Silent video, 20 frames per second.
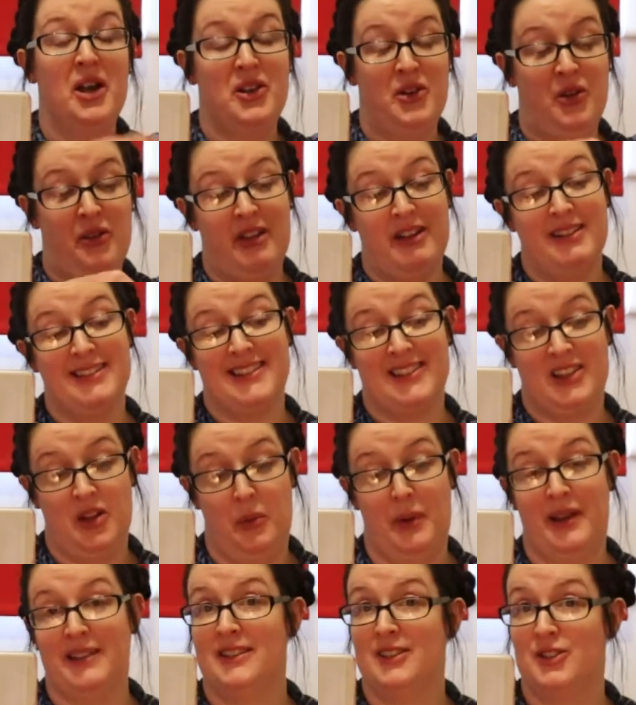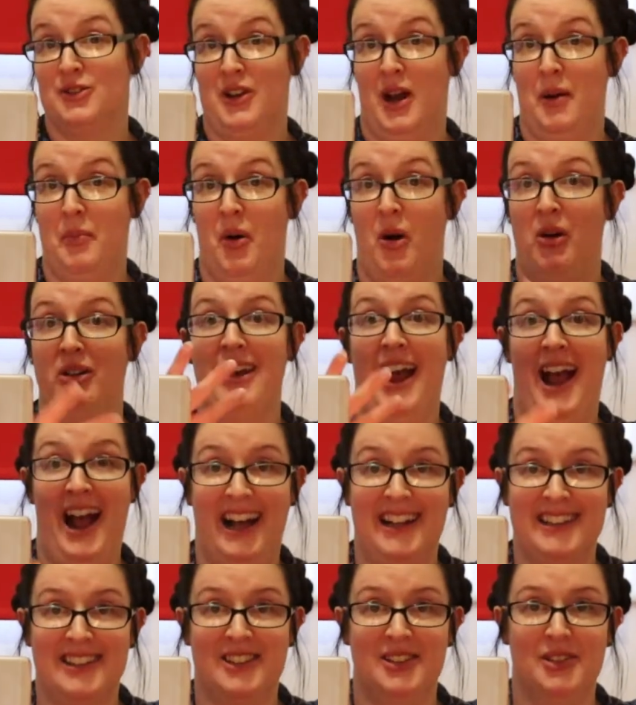you're then sewing the strap on
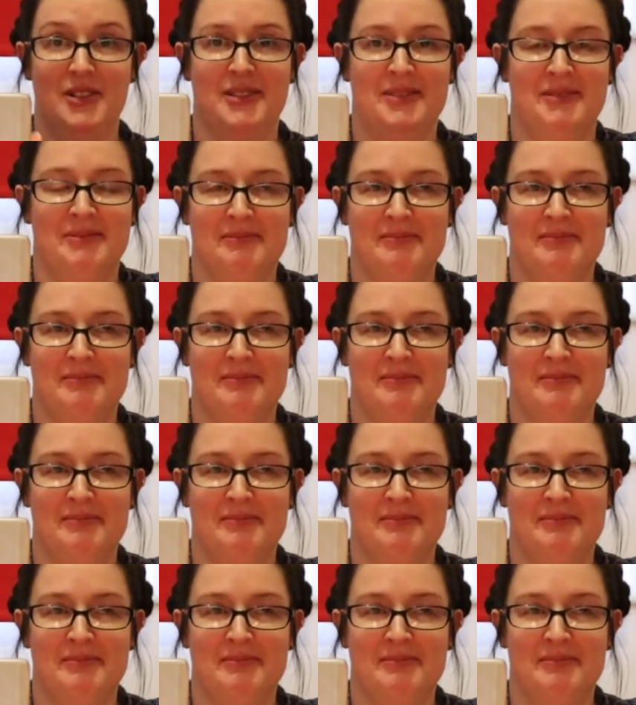as you